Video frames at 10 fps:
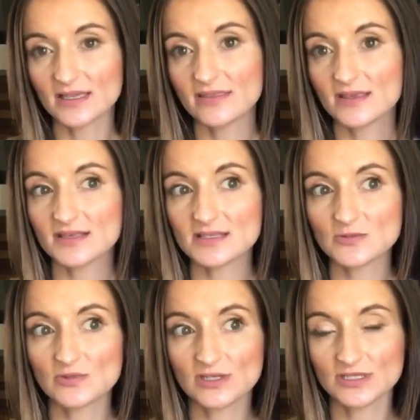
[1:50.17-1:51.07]
This
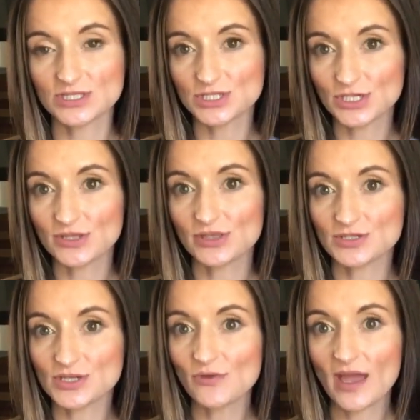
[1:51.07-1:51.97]
will ensure that
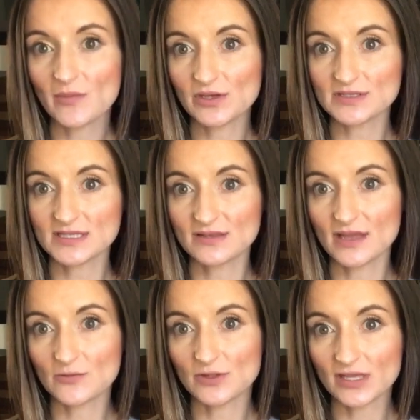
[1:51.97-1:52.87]
there's no chemicals in it
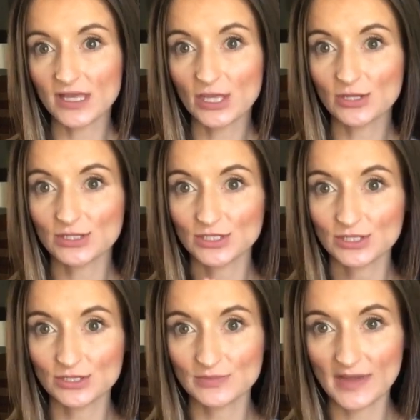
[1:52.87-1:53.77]
that will kill your
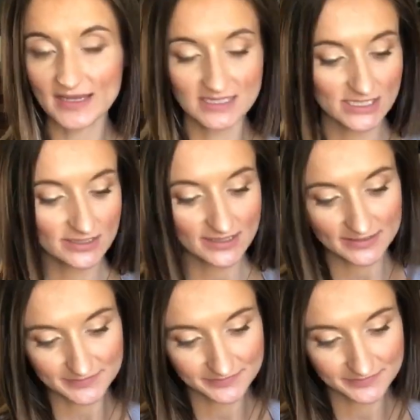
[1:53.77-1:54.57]
good bacteria.